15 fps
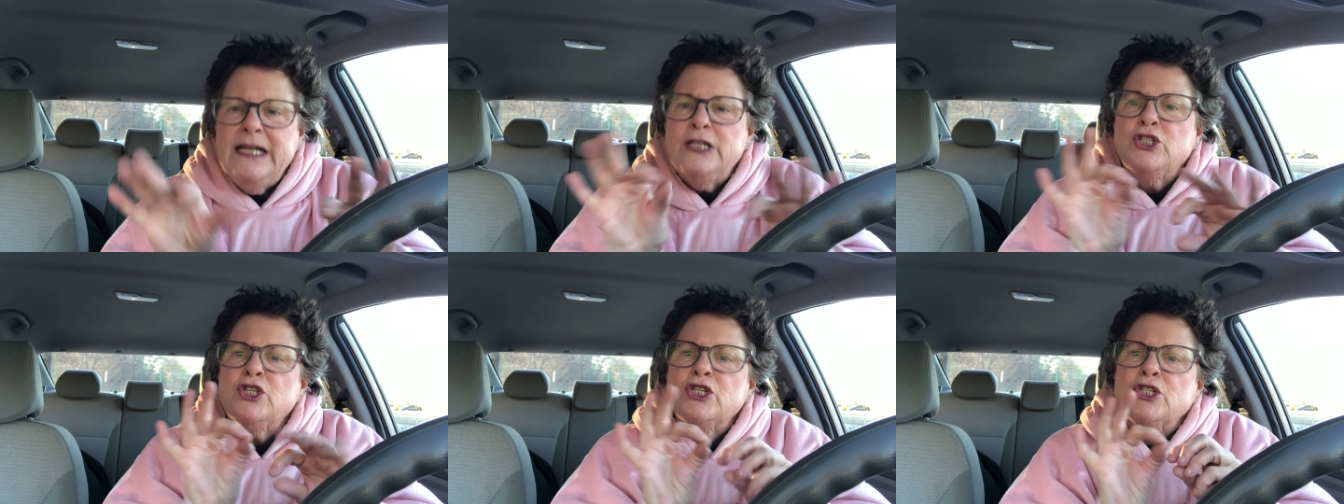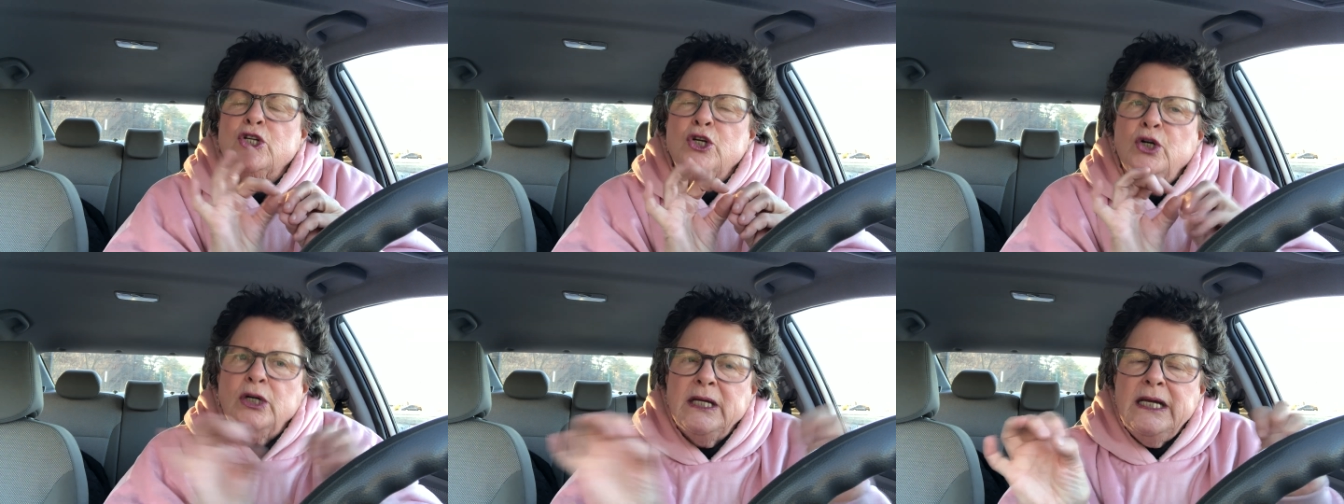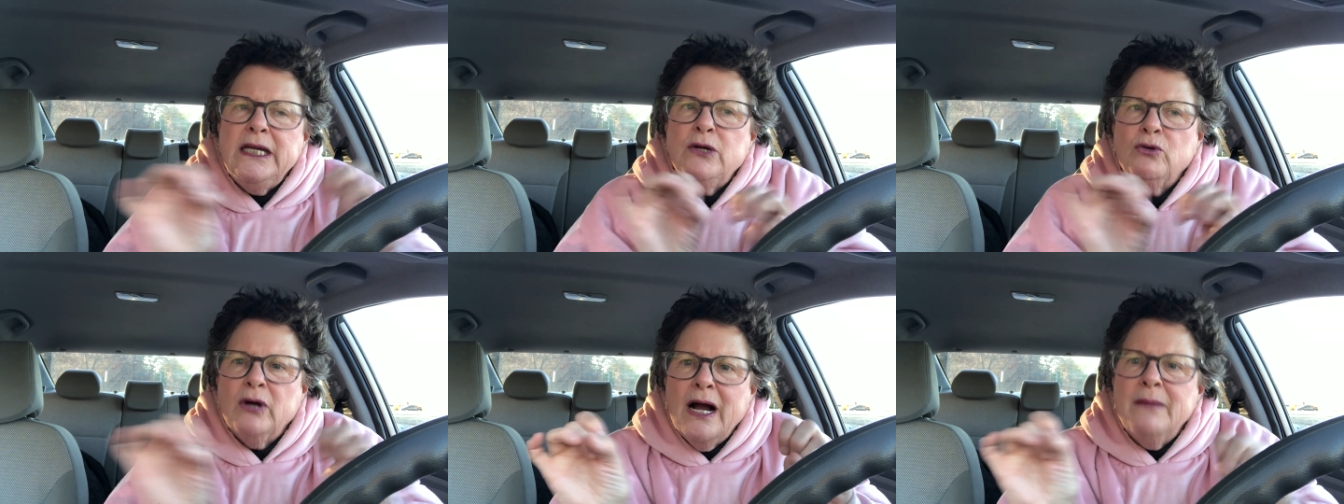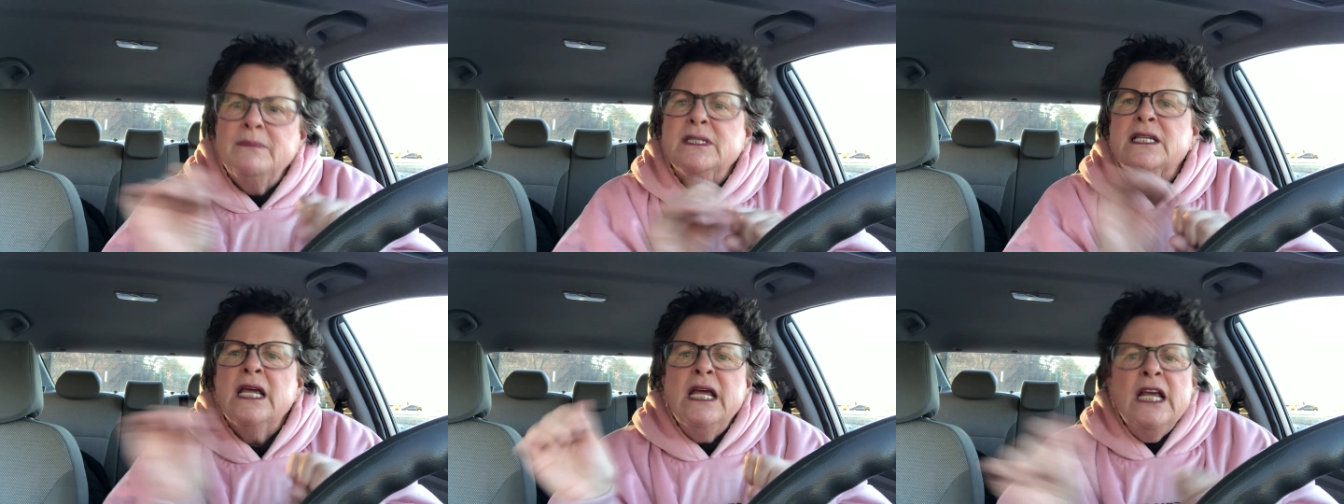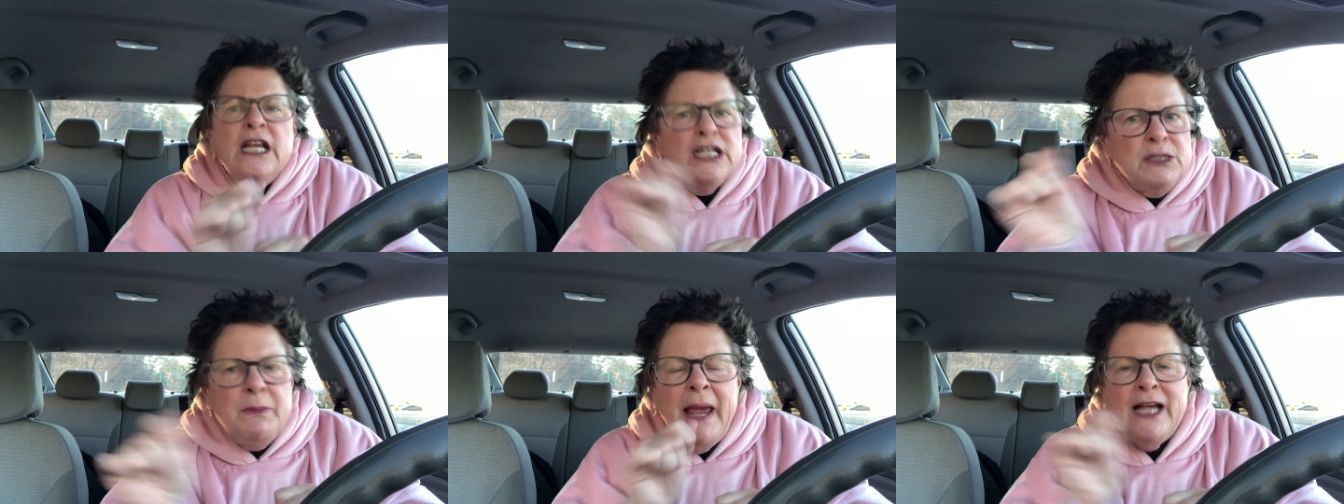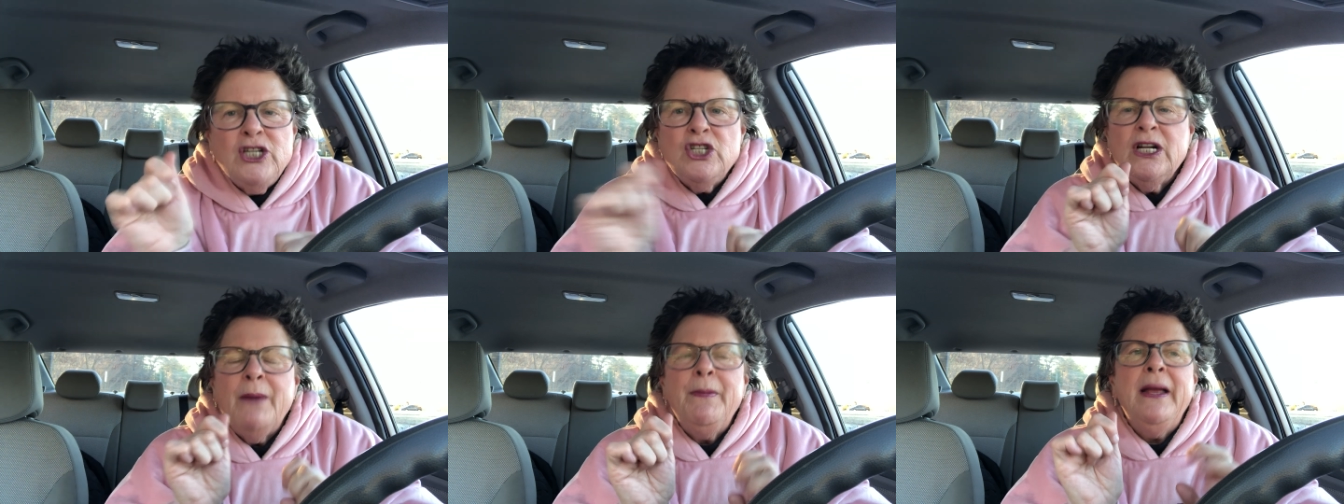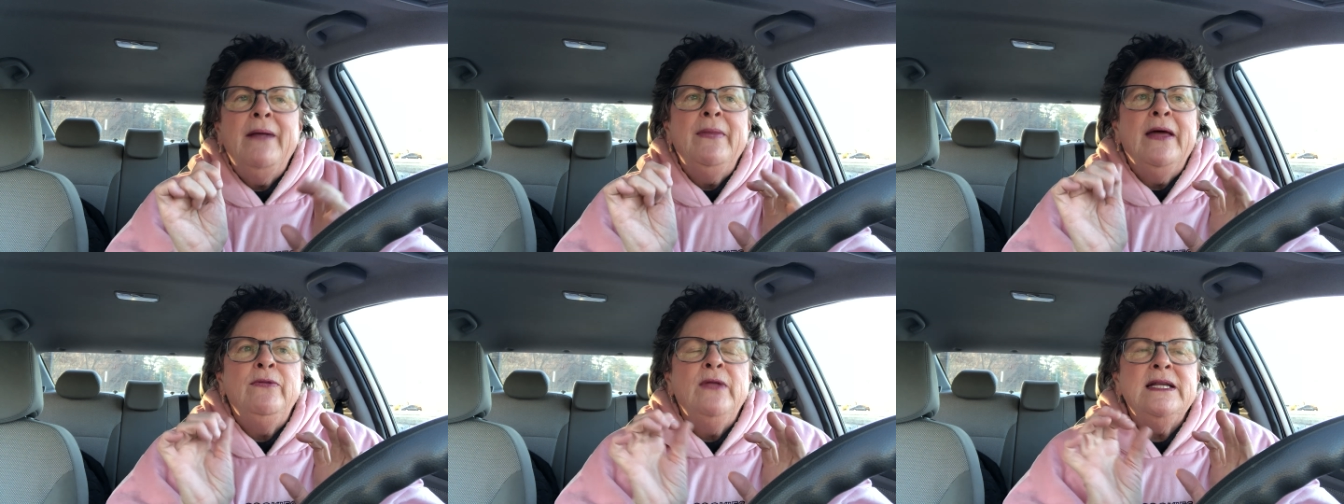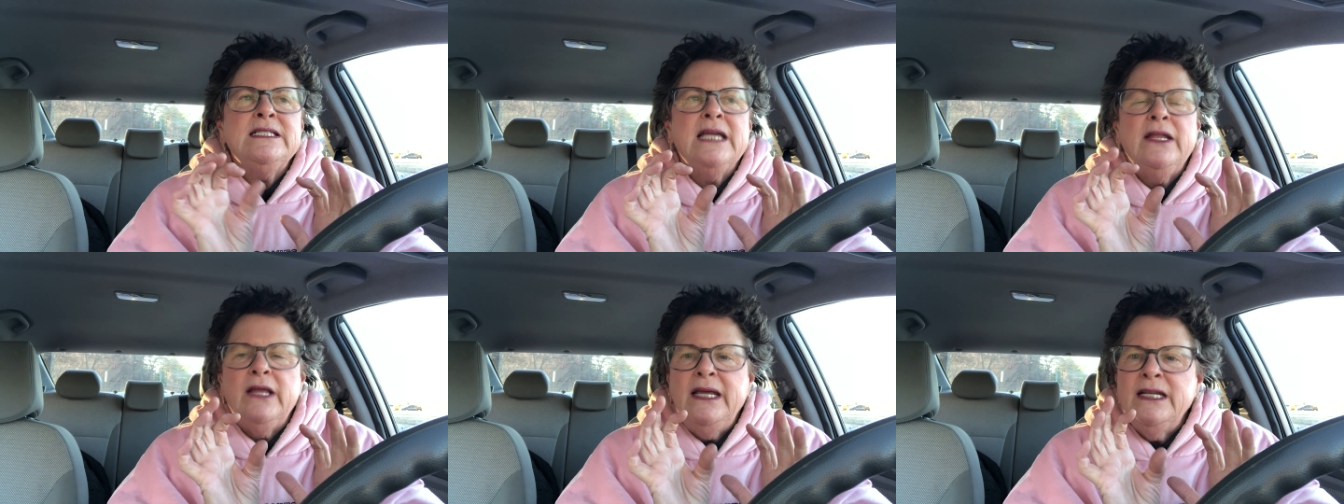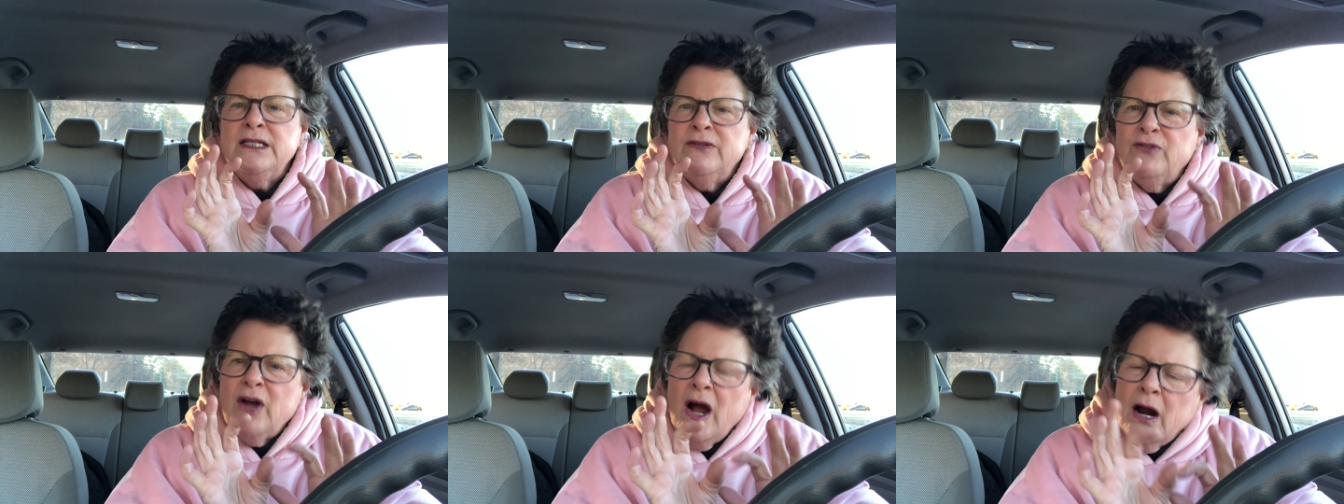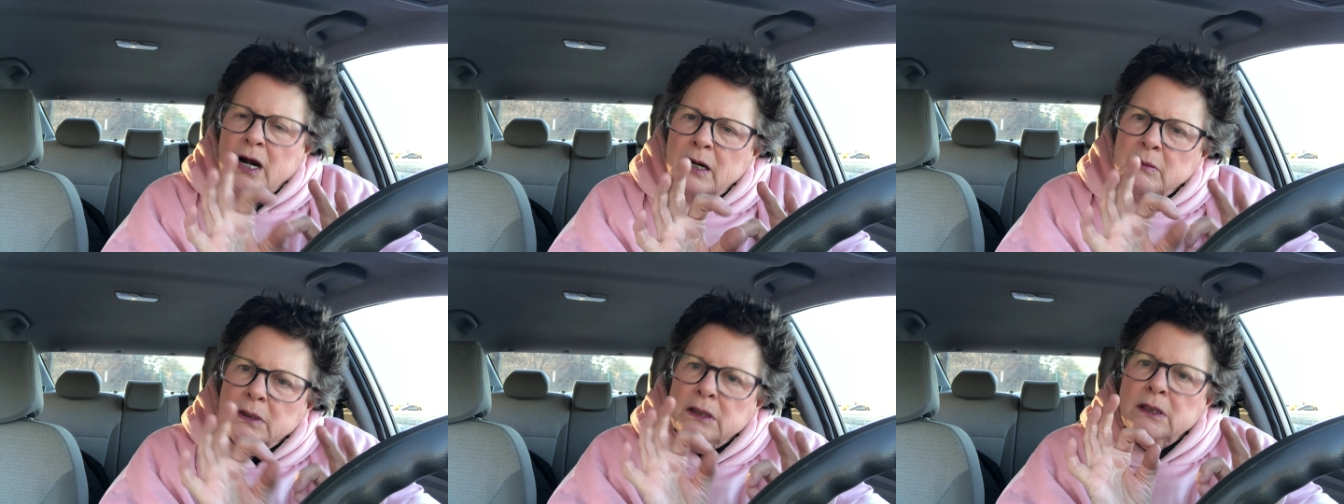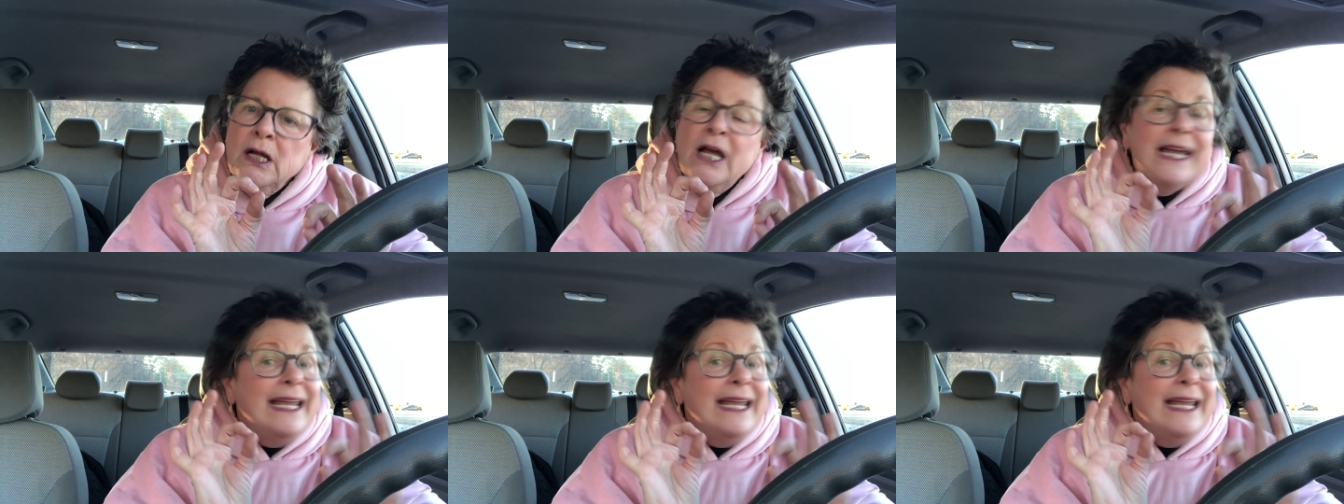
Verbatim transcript: It's just cookie crumbs smashed up, and then they say the hint of caramel,